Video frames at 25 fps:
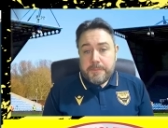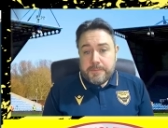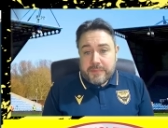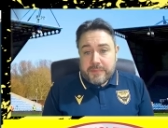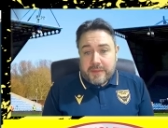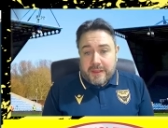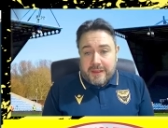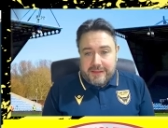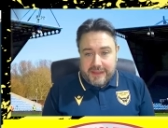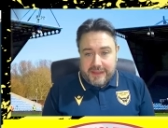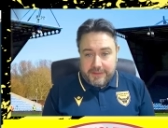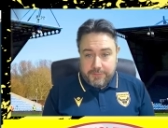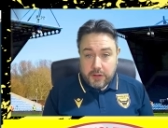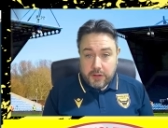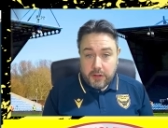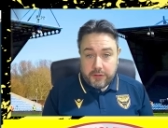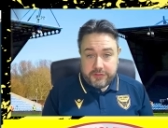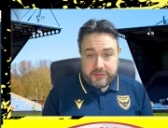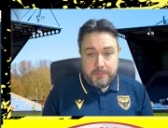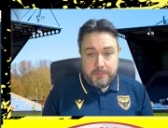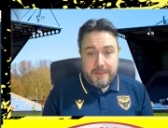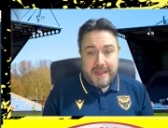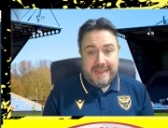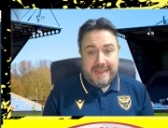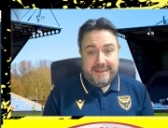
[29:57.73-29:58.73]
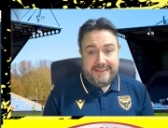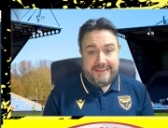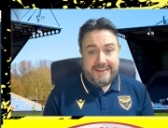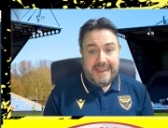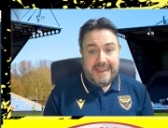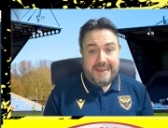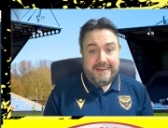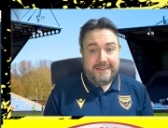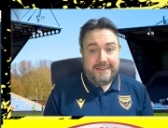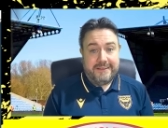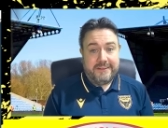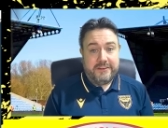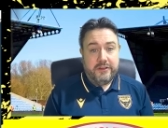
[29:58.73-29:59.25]
they've lost Mads
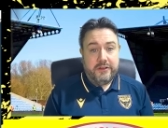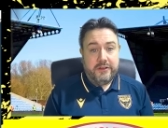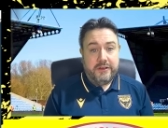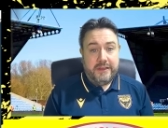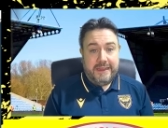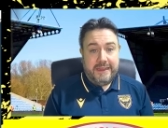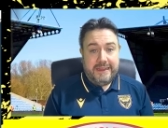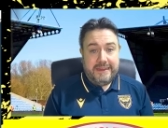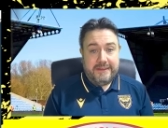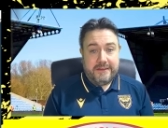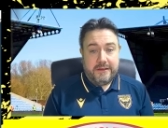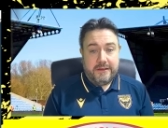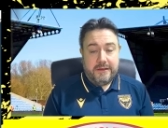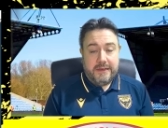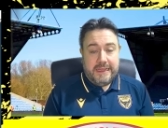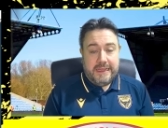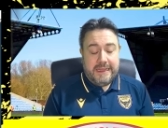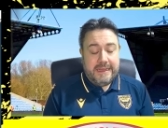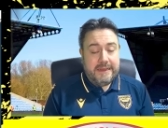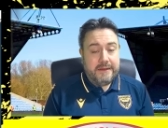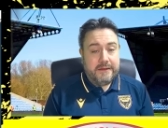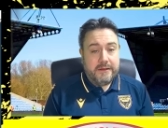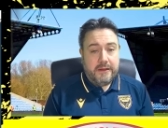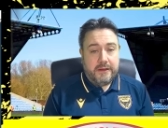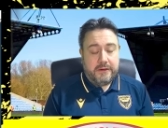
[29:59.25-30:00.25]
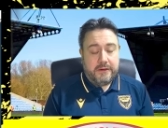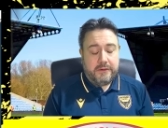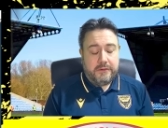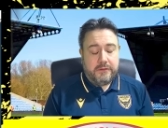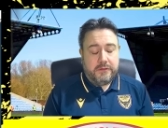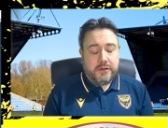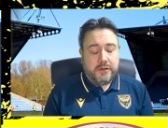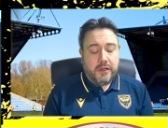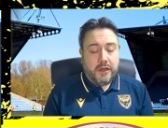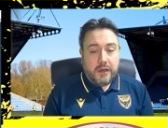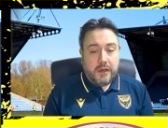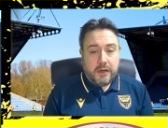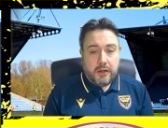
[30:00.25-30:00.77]
Anderson. He's a
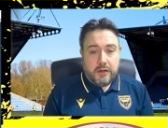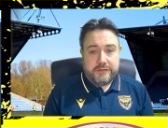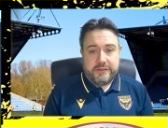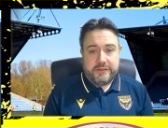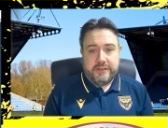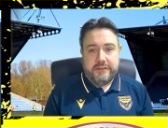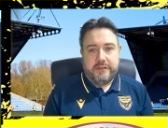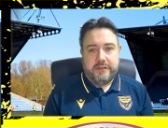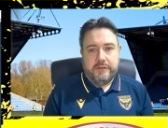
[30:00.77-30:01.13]
colossus of a